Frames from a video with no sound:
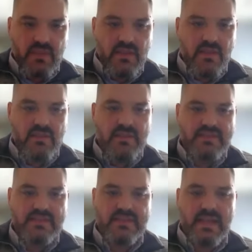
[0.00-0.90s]
And this
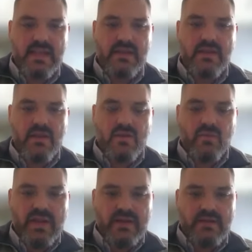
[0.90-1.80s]
is a
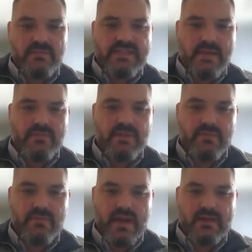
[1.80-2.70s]
random
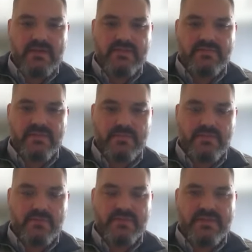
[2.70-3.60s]
sampling practice for the
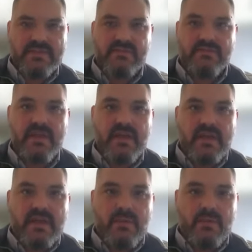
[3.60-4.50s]
purpose of
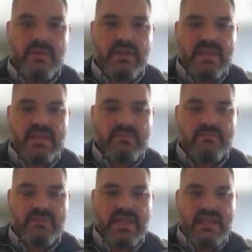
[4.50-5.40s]

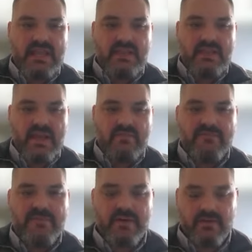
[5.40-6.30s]
really taking that
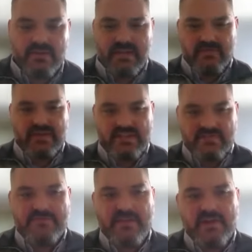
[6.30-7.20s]
funnel, think of it as
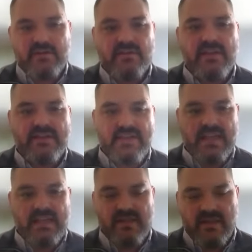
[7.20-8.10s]
a funnel, and
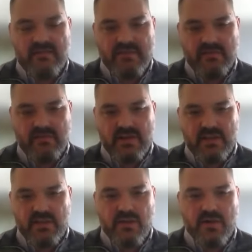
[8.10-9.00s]
taking that very, very
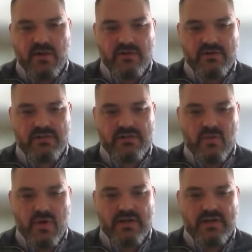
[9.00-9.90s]
large
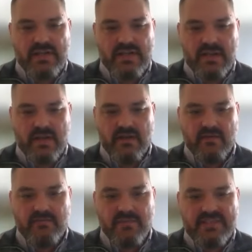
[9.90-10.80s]
quantity
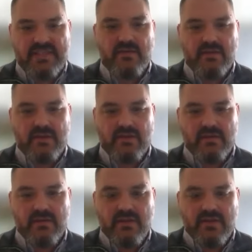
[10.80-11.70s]
of
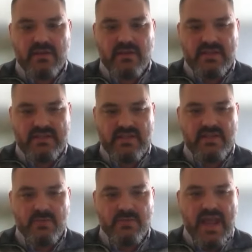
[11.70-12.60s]
material that's in
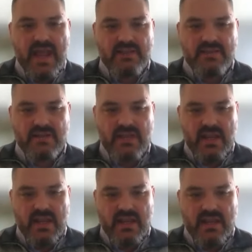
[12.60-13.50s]
your batch
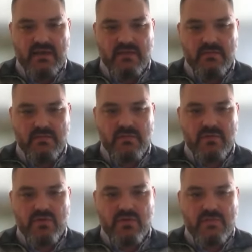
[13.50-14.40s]
and
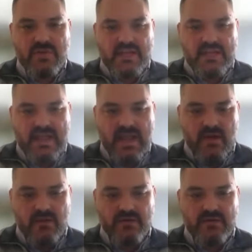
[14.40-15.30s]
trimming it
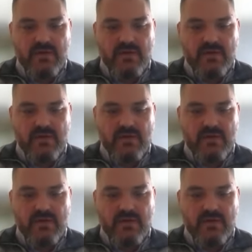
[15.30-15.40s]
down or